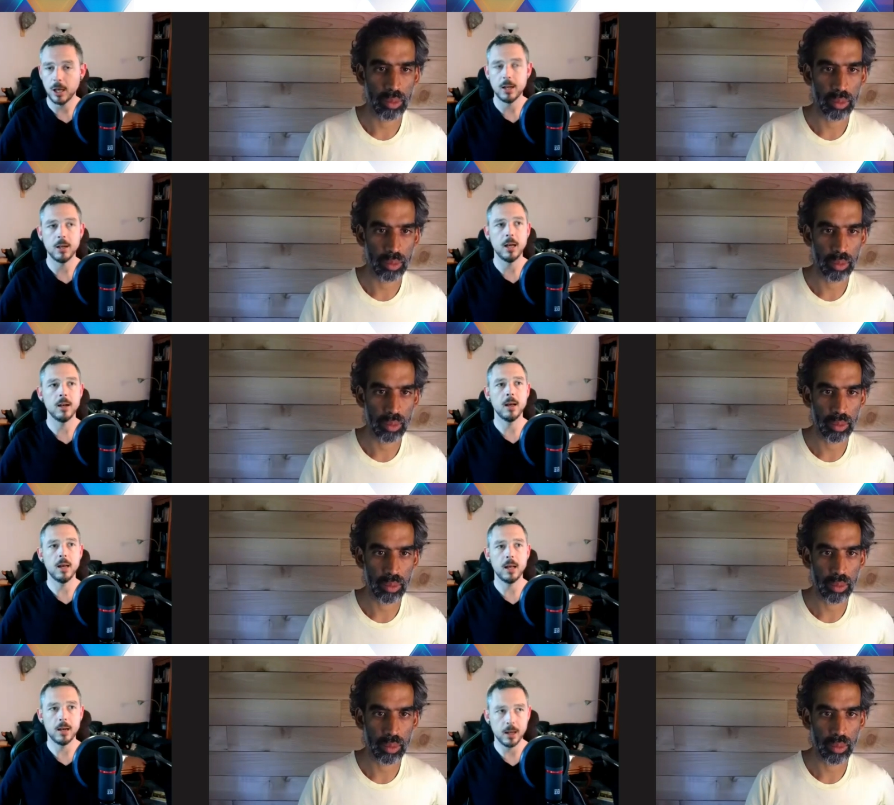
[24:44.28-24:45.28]
Speaker 1: and, and,
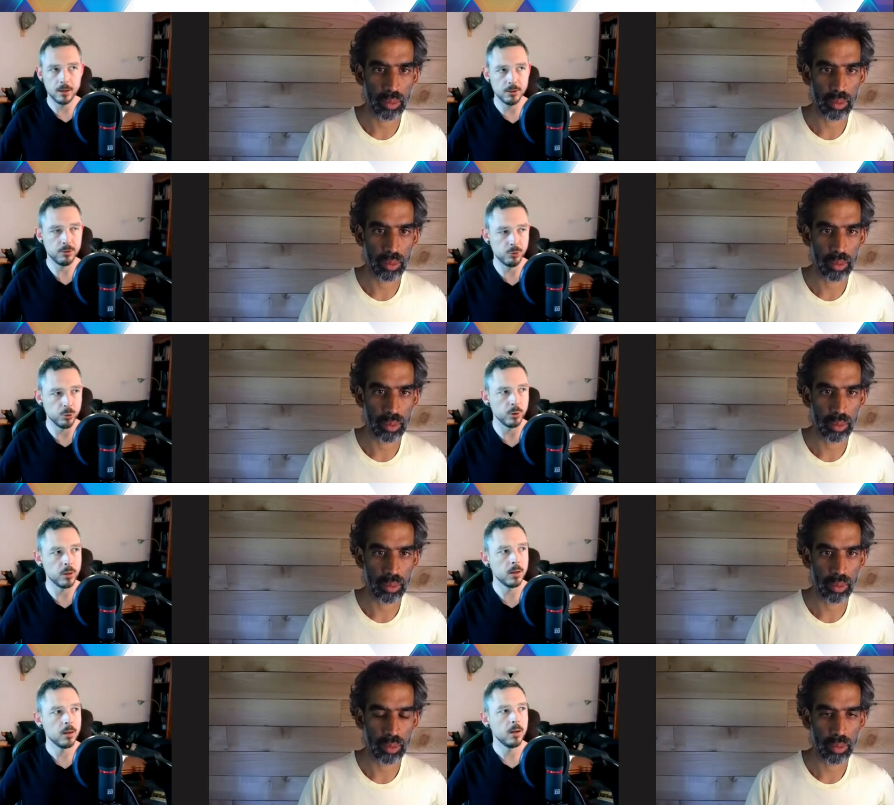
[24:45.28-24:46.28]
and
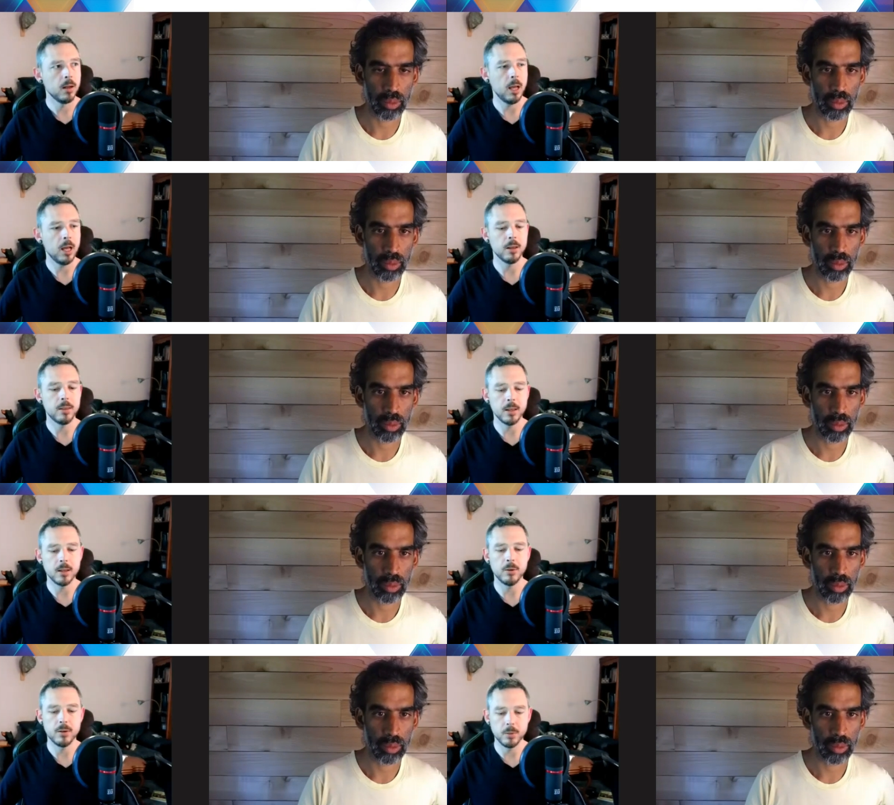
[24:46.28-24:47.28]
understood. And I think
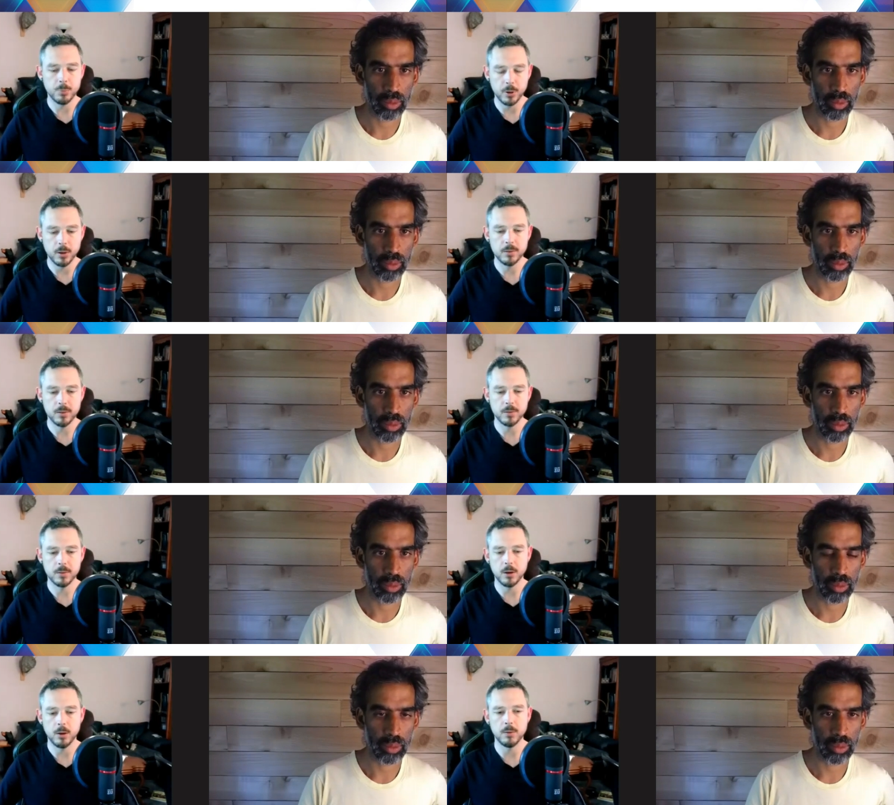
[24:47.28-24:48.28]
there is a
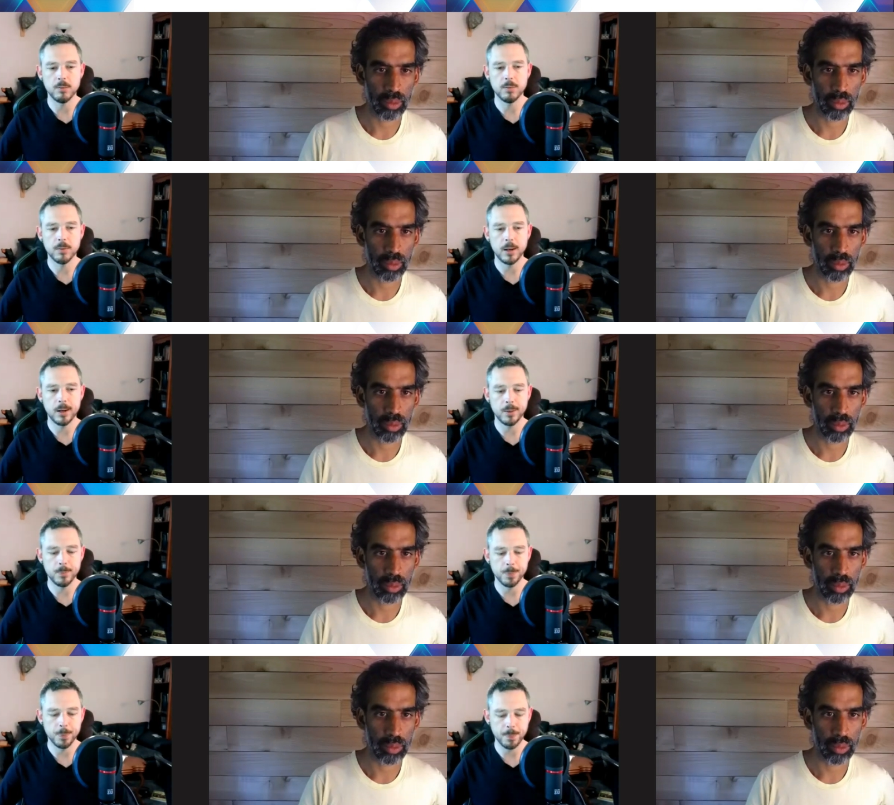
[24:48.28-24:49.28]
process of
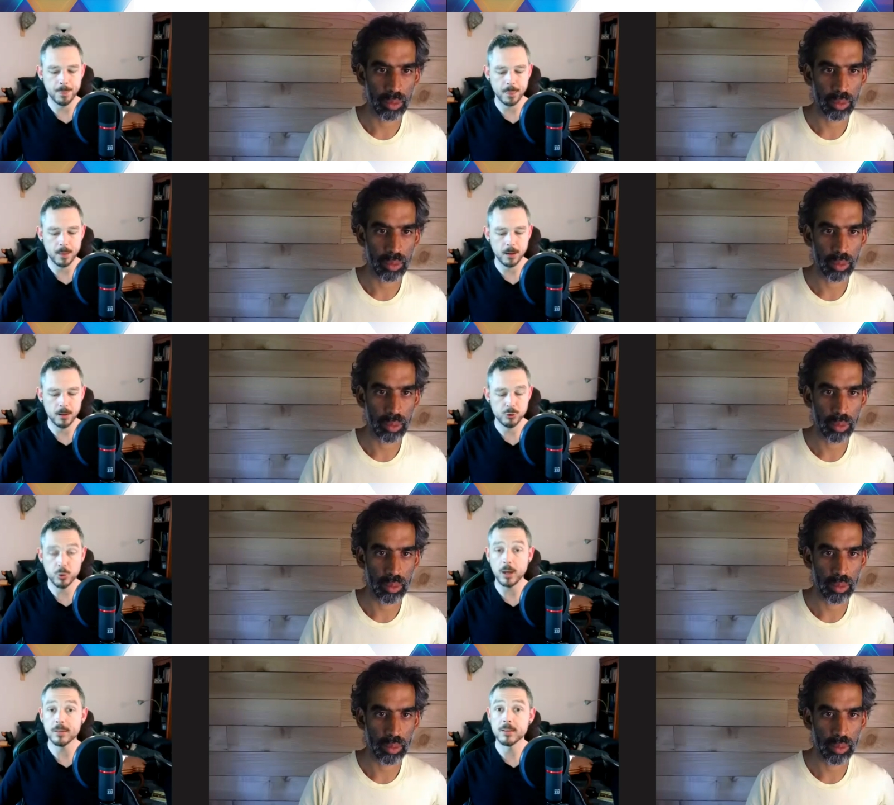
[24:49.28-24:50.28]
um,
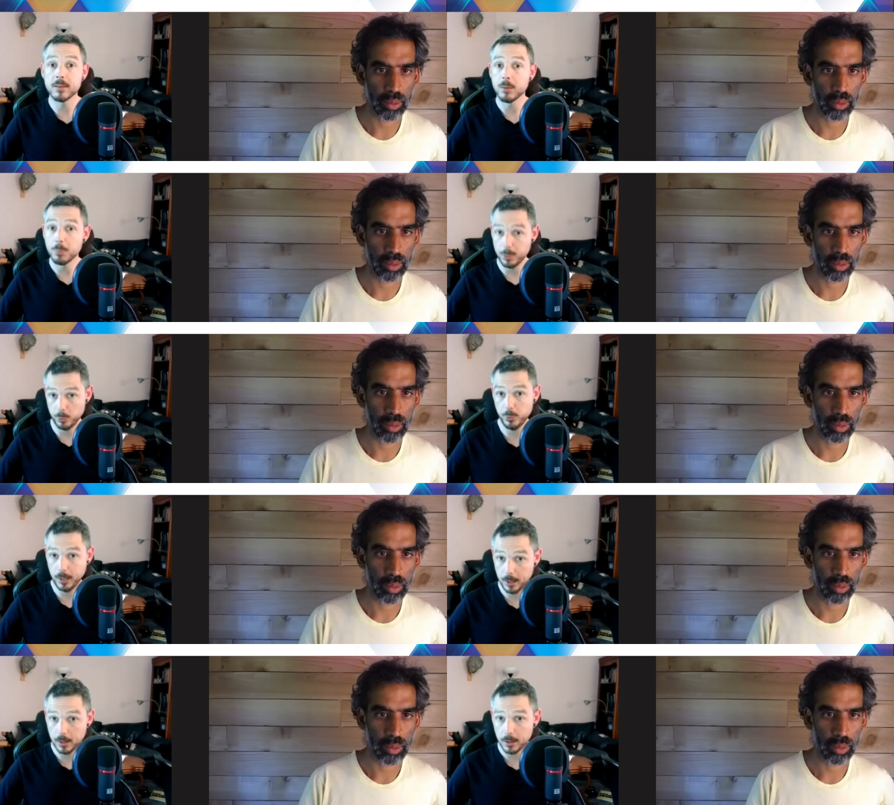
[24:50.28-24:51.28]
trust
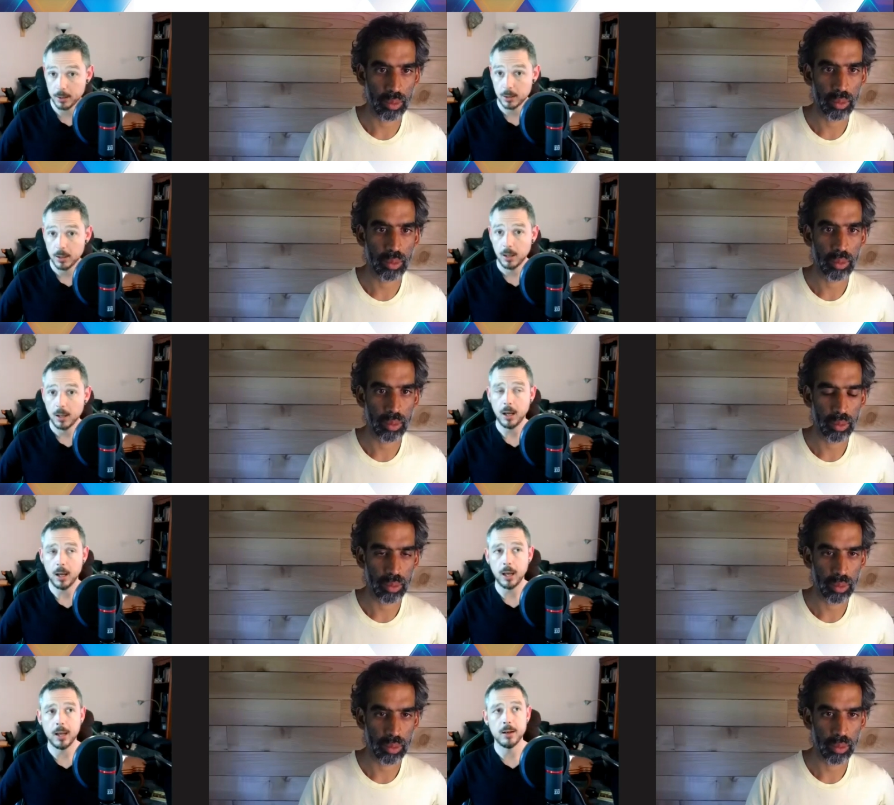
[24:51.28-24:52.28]
building
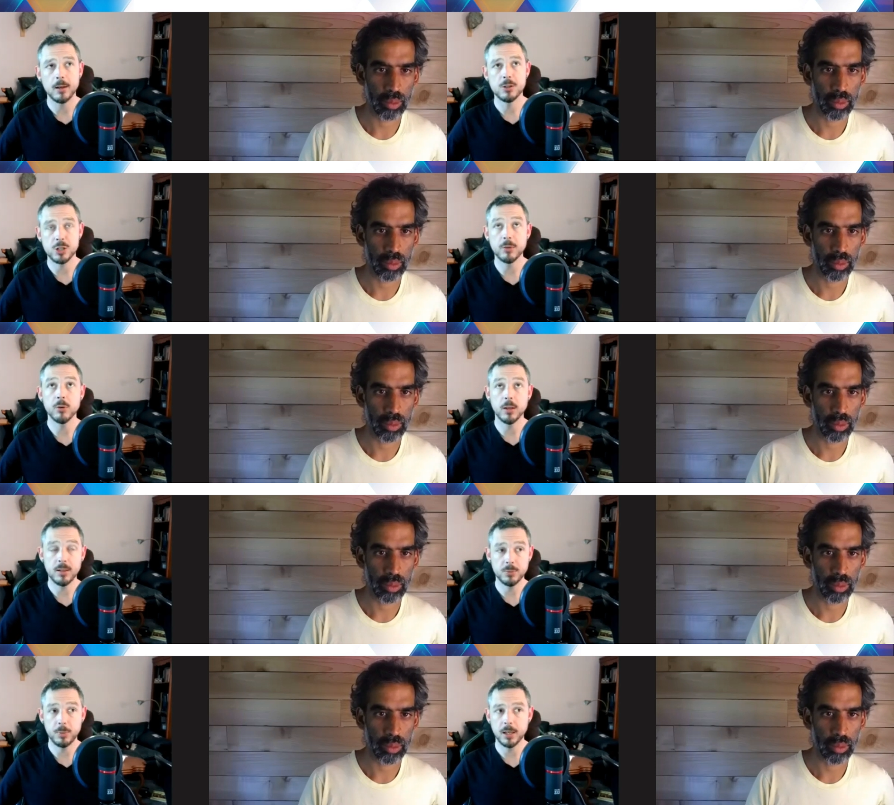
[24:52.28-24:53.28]
And
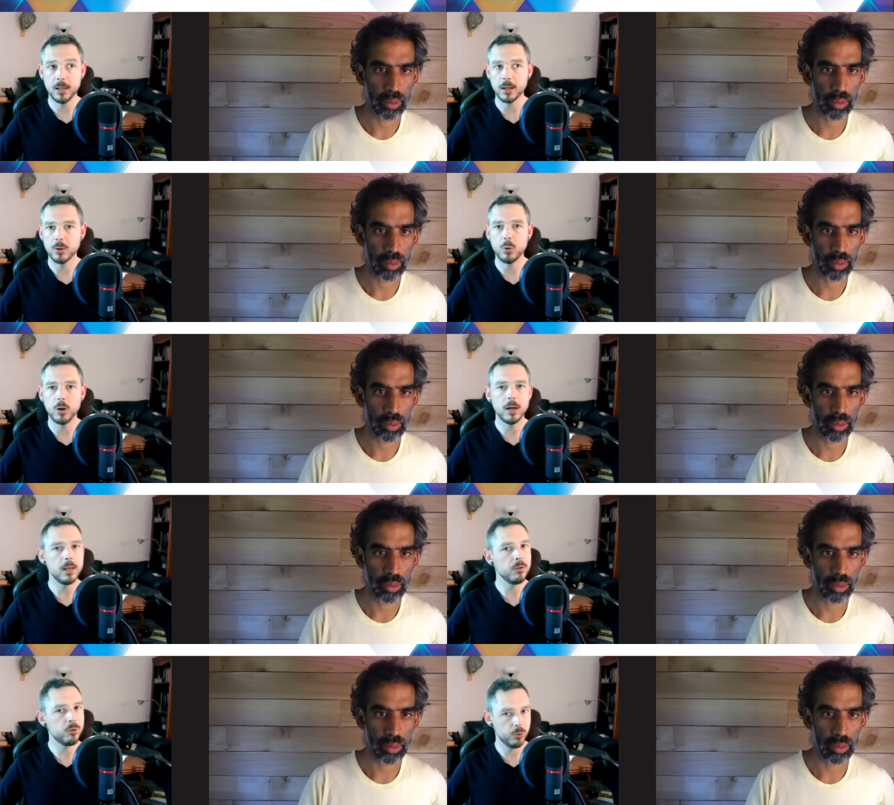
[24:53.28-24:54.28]
generally speaking, they're quite
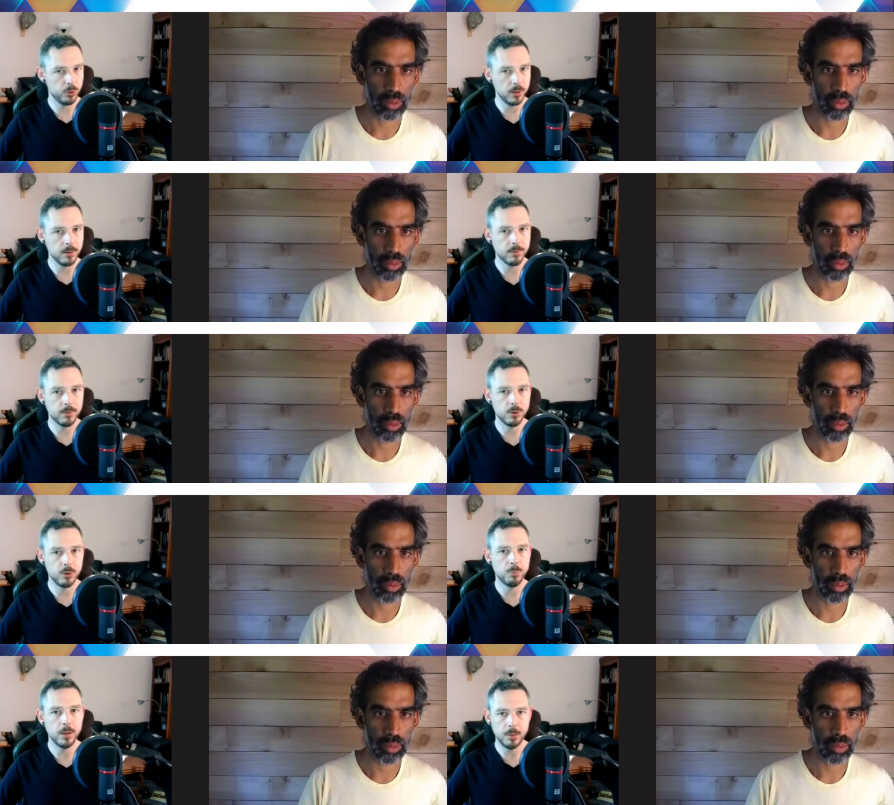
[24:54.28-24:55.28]
intuitive
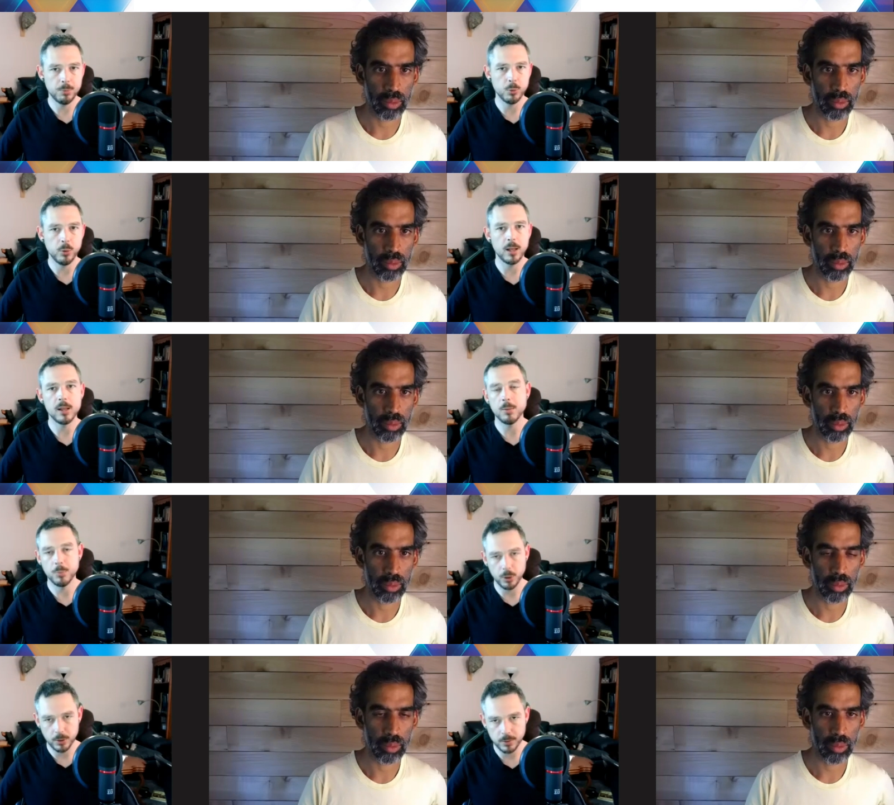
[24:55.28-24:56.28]
to people and their
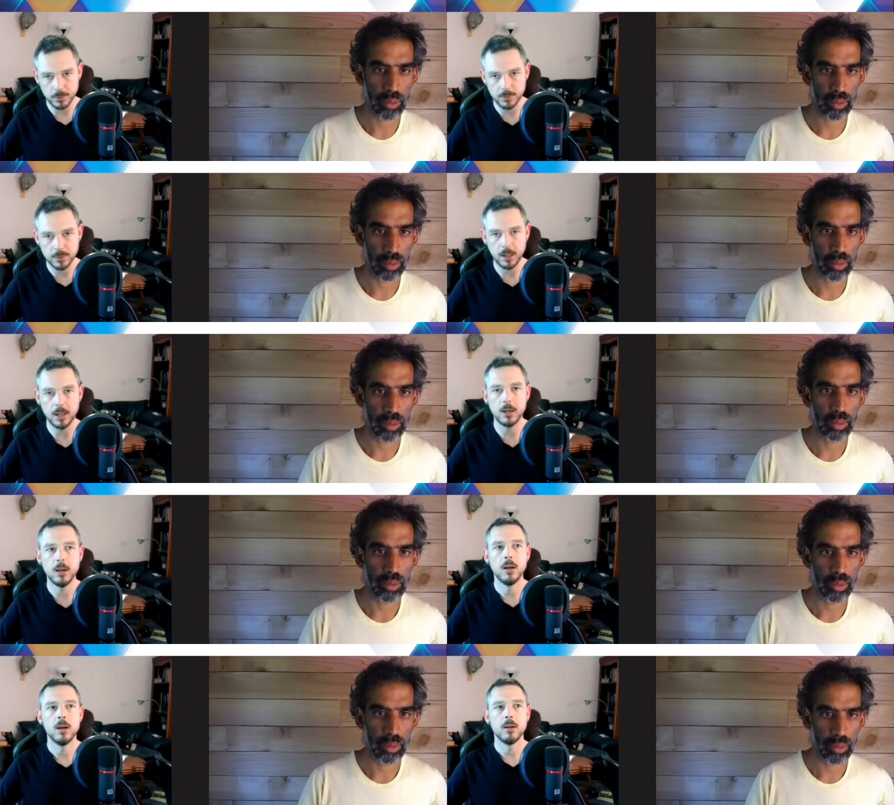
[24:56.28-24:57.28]
motives. And